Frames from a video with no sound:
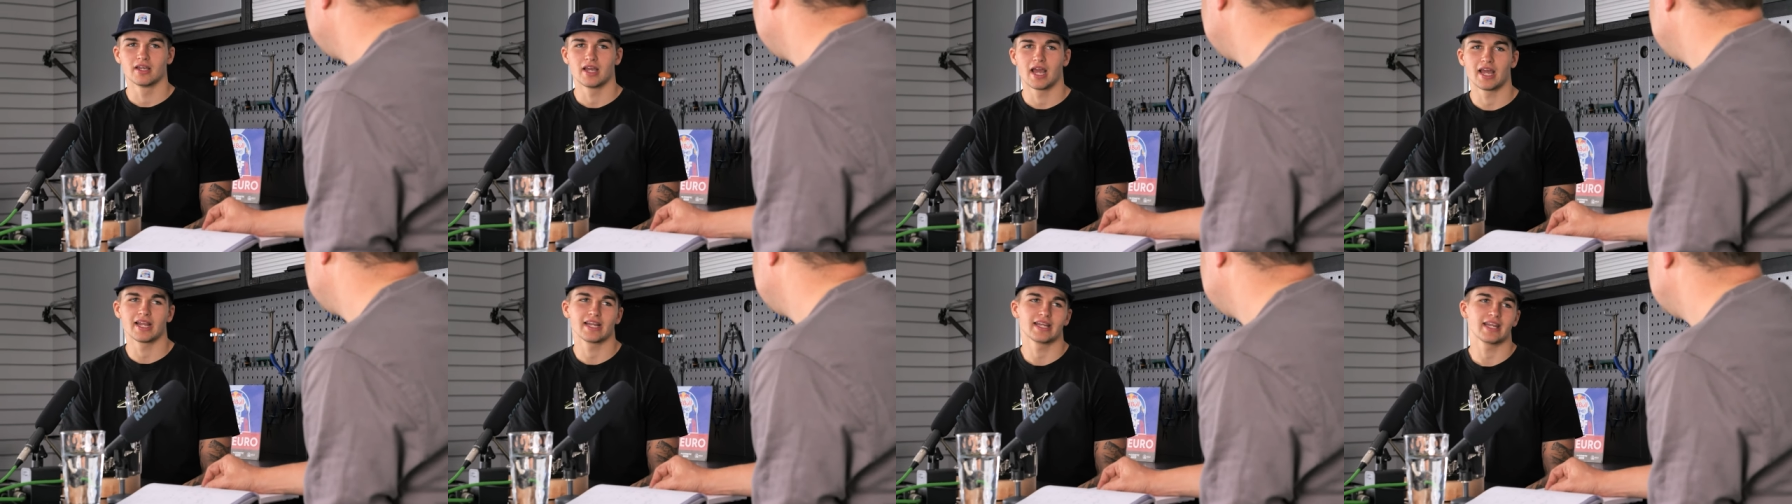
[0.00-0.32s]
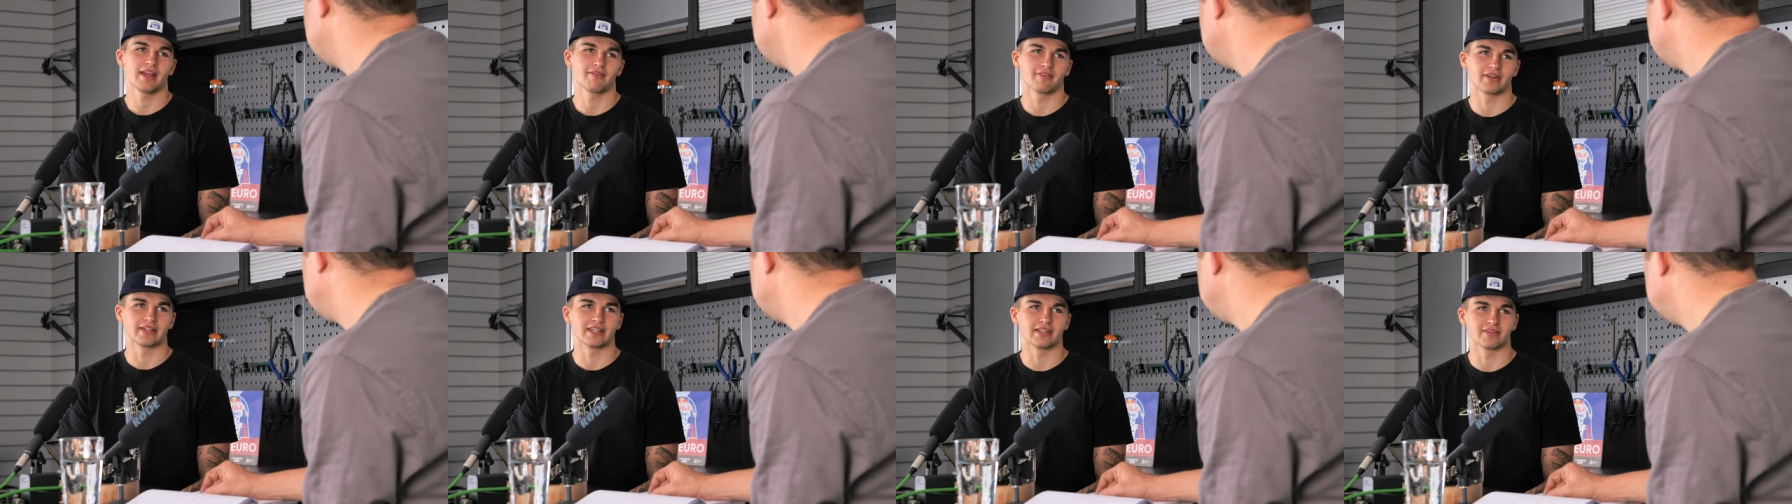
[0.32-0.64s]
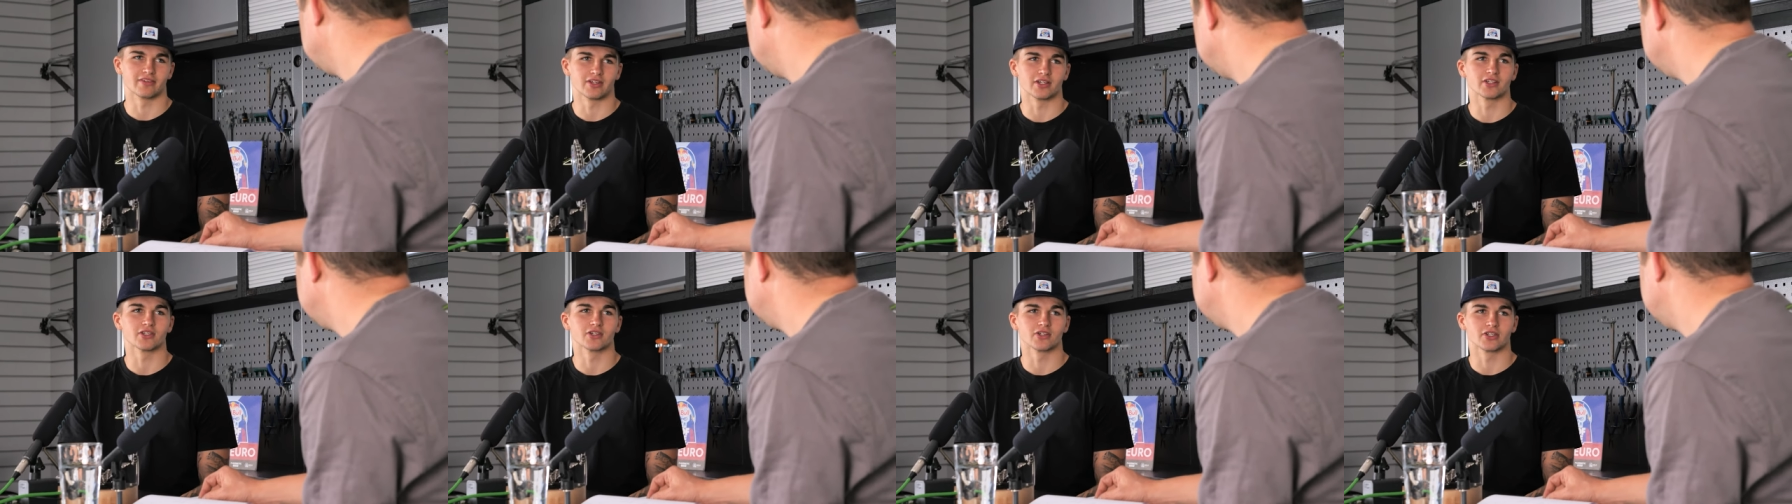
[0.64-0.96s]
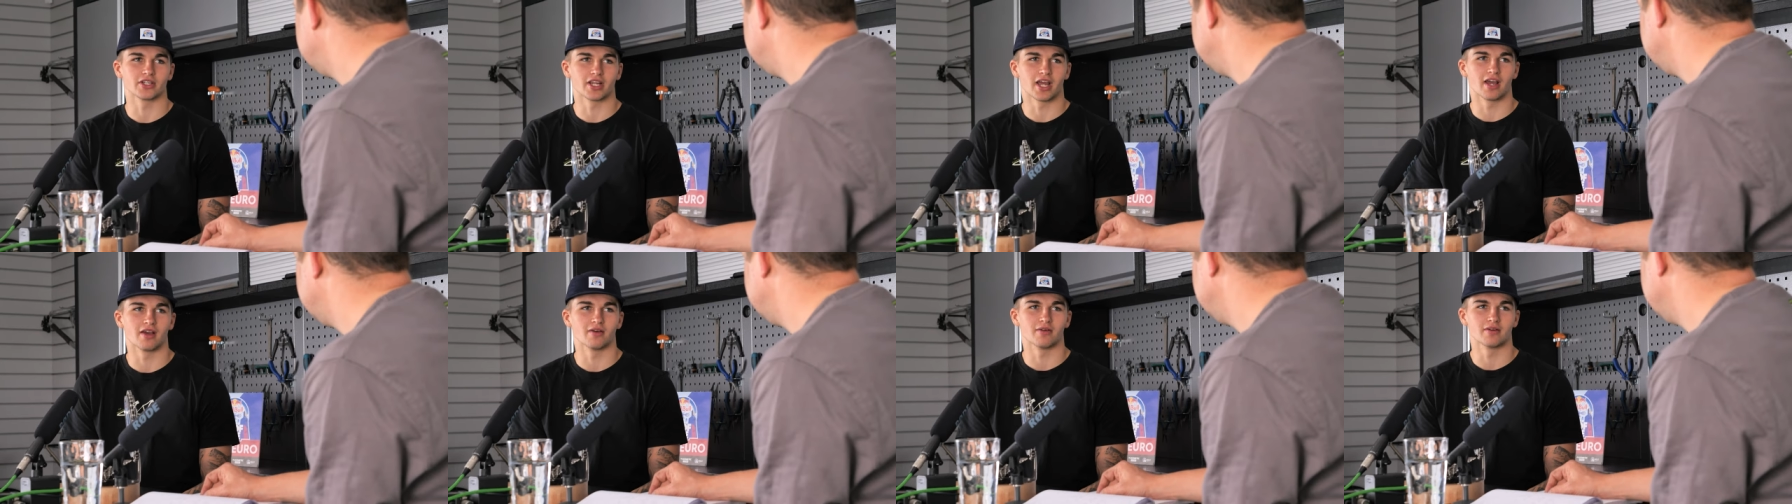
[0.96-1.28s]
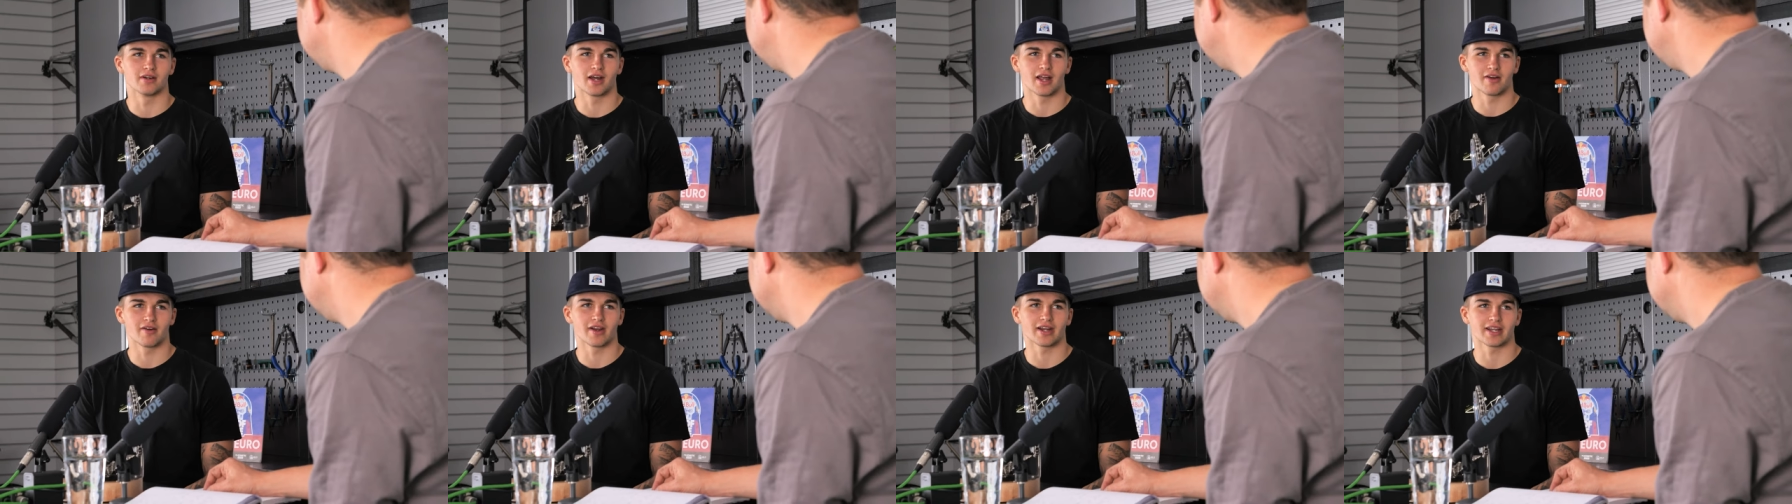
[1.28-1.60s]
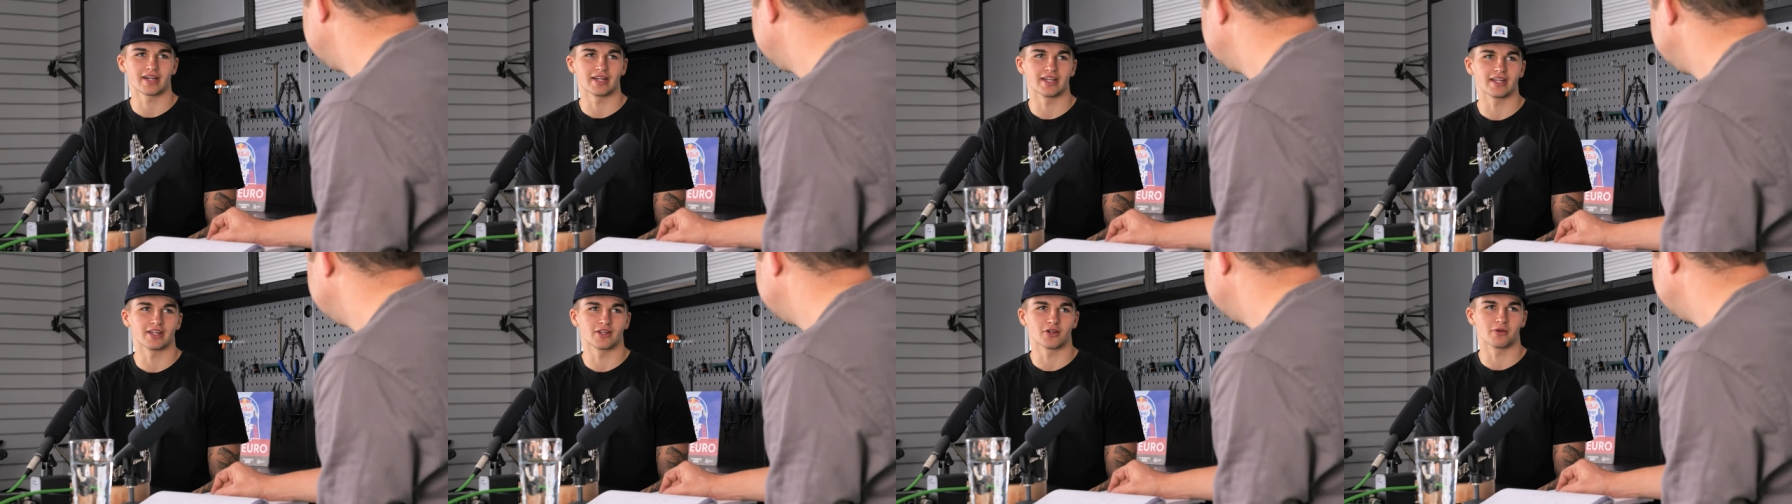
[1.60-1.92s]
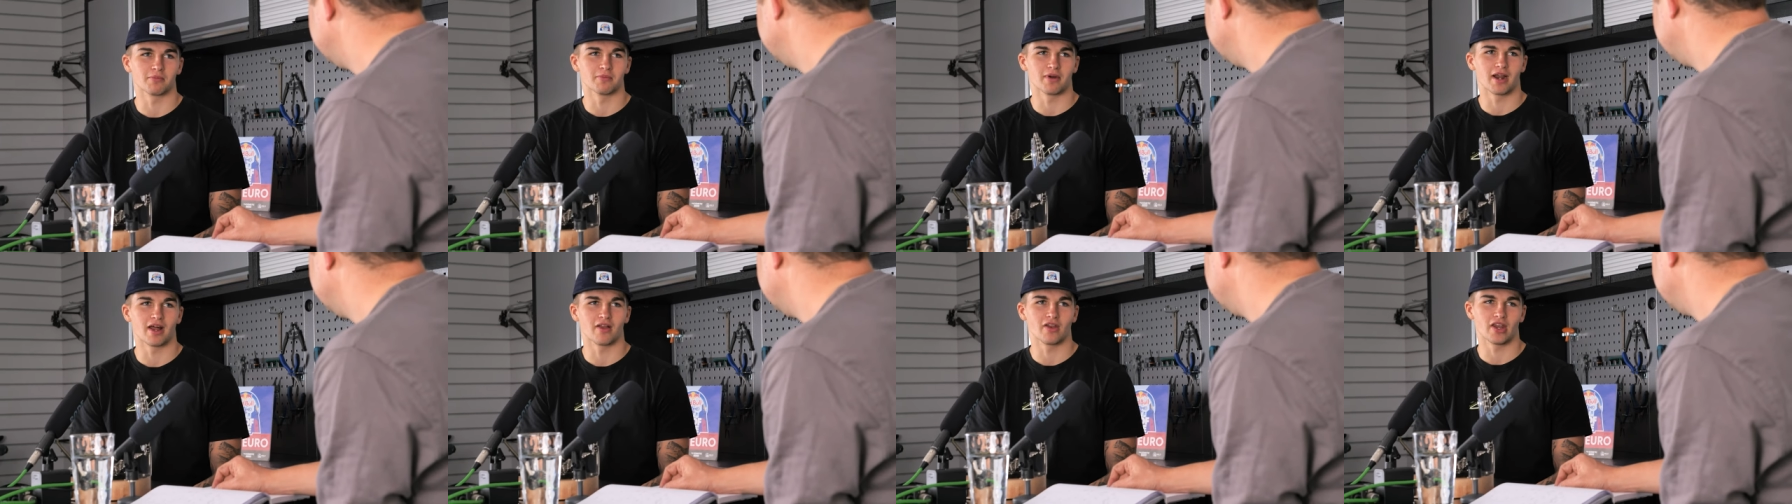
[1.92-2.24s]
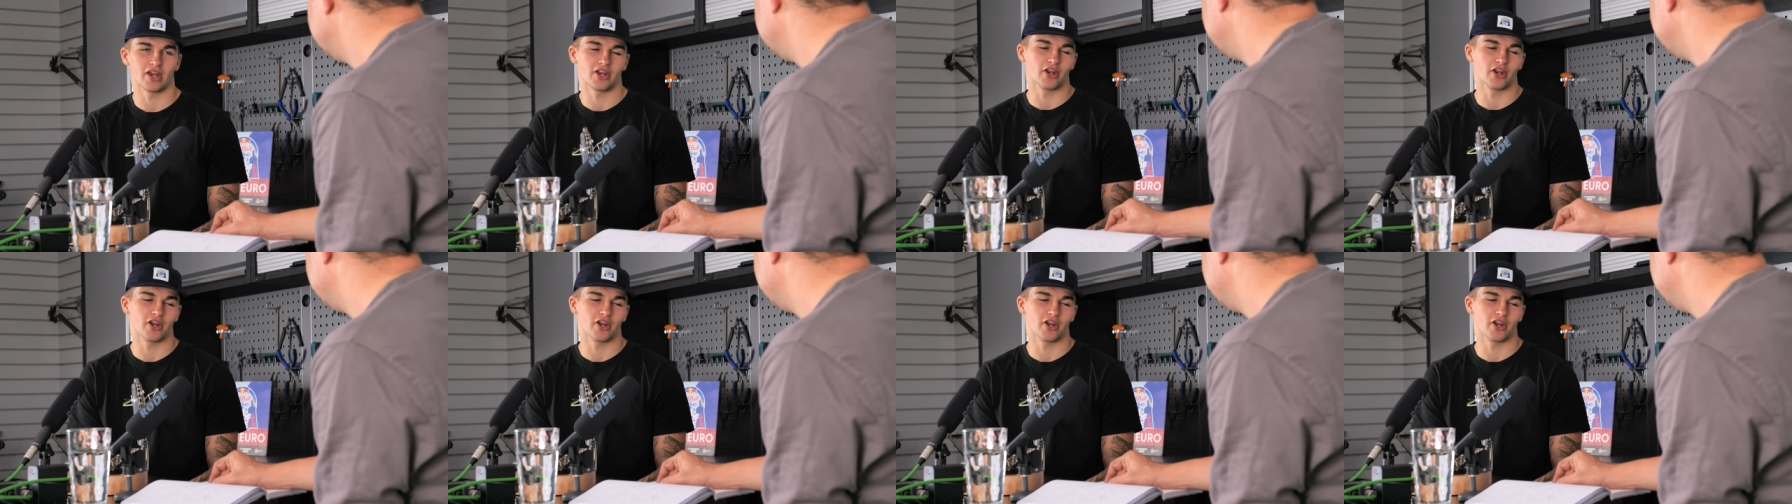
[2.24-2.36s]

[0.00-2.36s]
I'd definitely give it a good go. I reckon it'd come round.